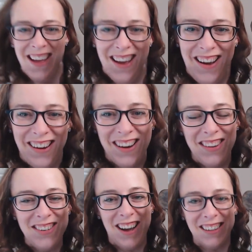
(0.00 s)
our other
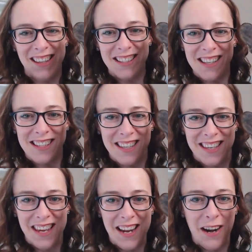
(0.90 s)
dog. This is
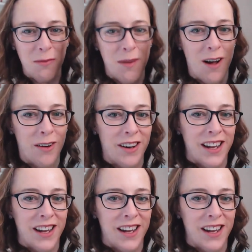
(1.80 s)
Guillermo.